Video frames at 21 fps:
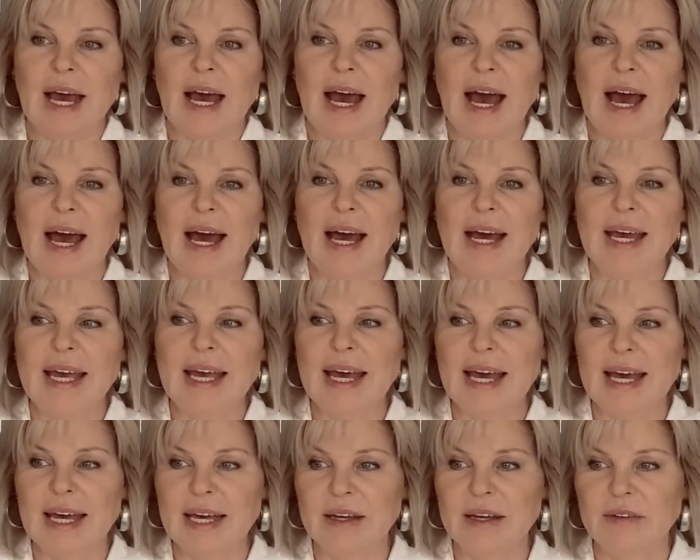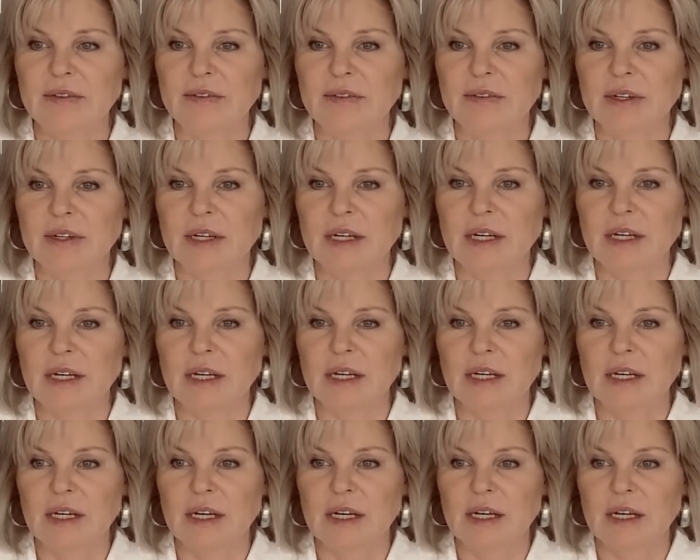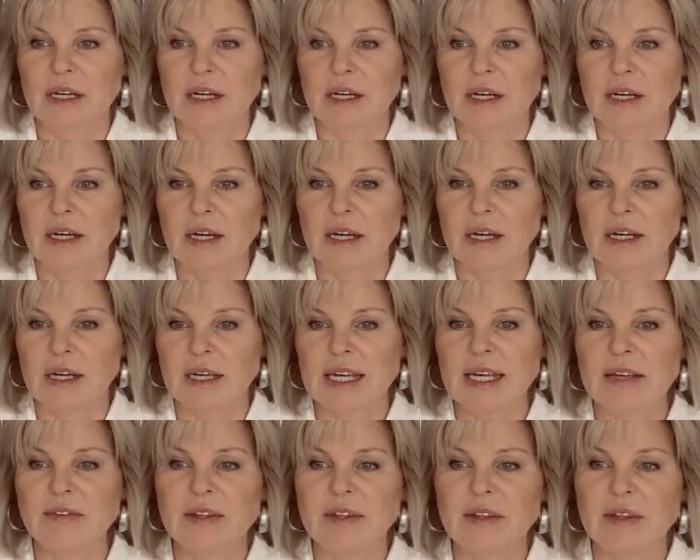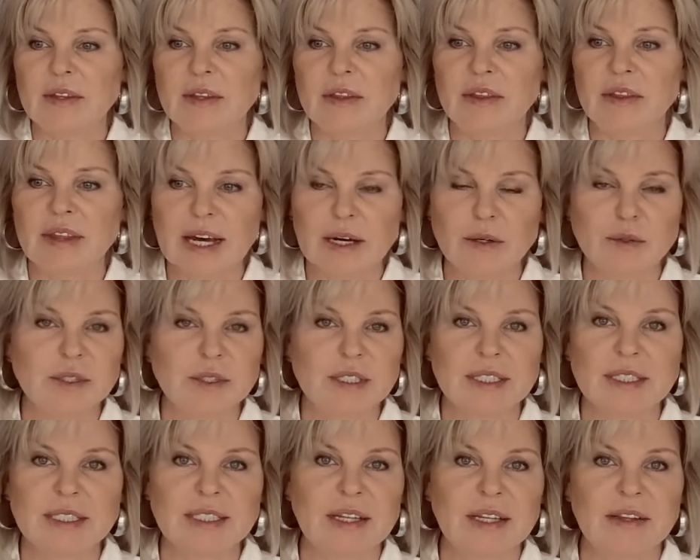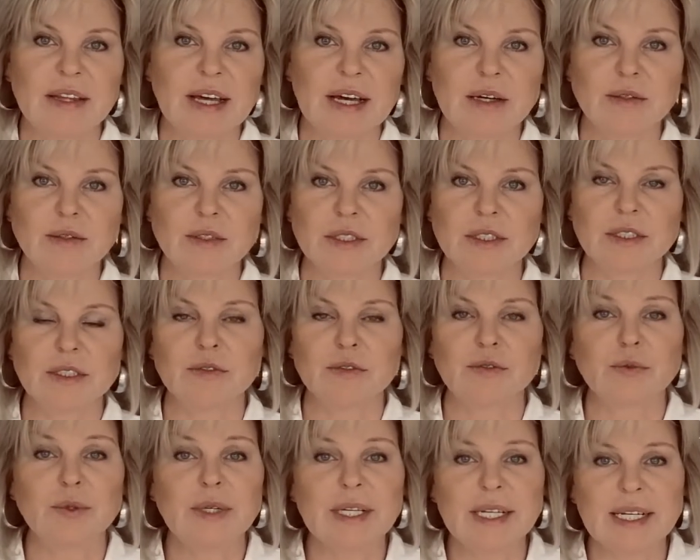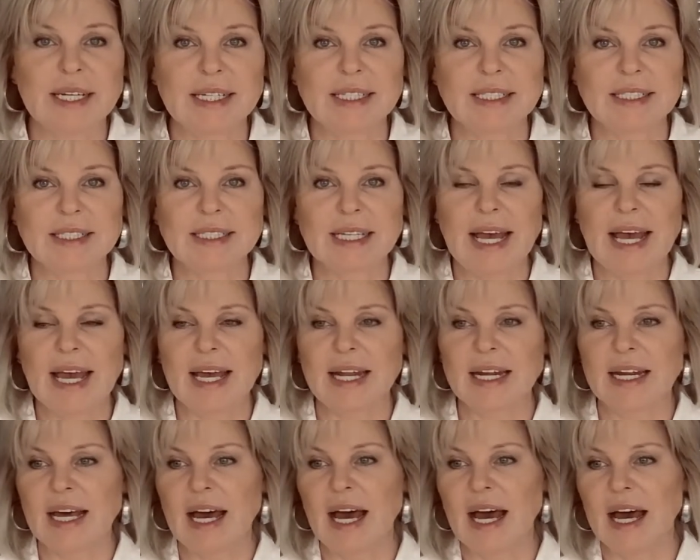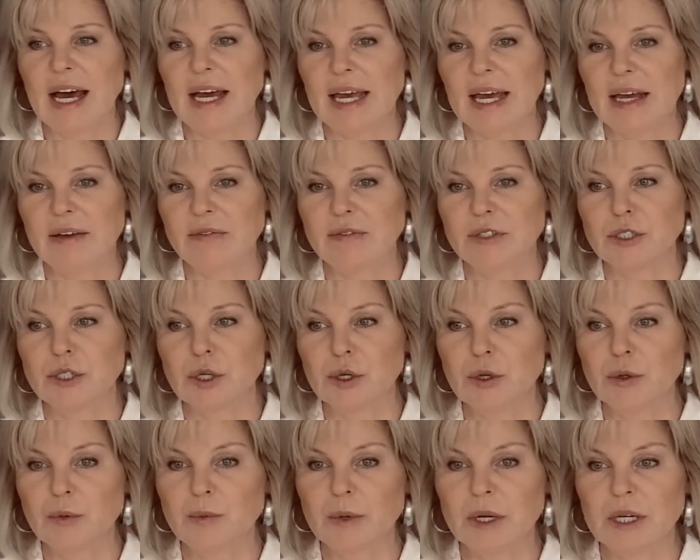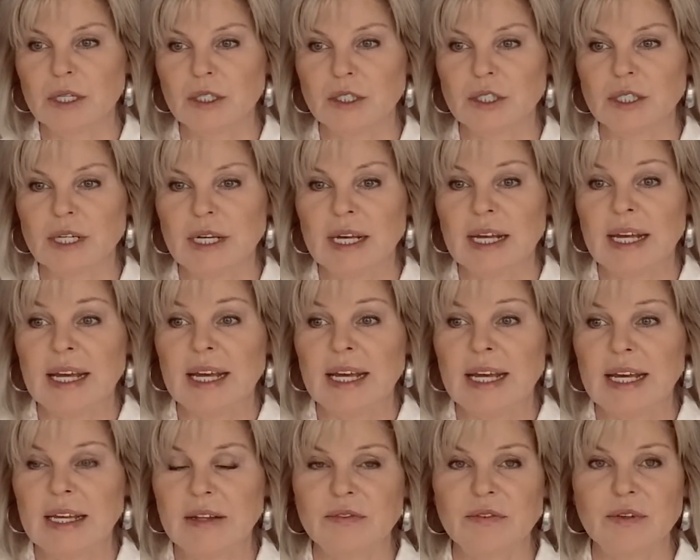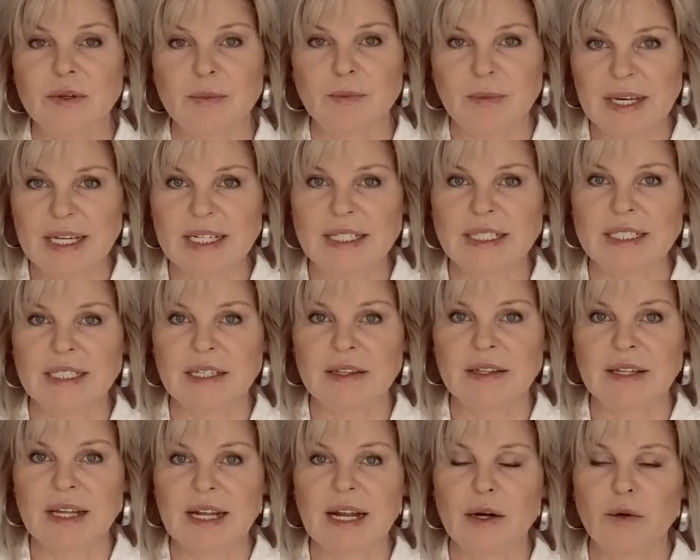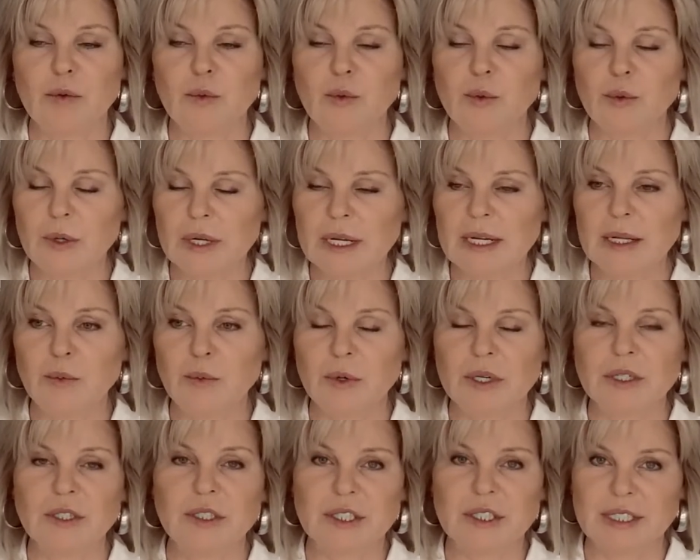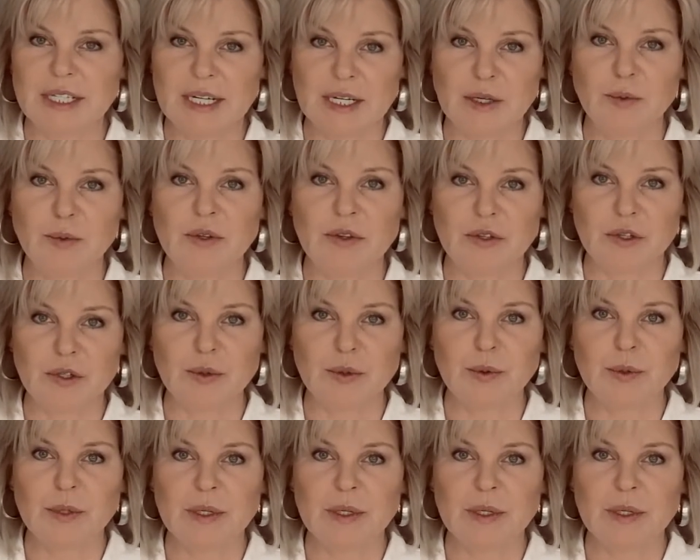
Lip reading: I have given thousands and thousands of readings, and I have so much information that I really want to share with you.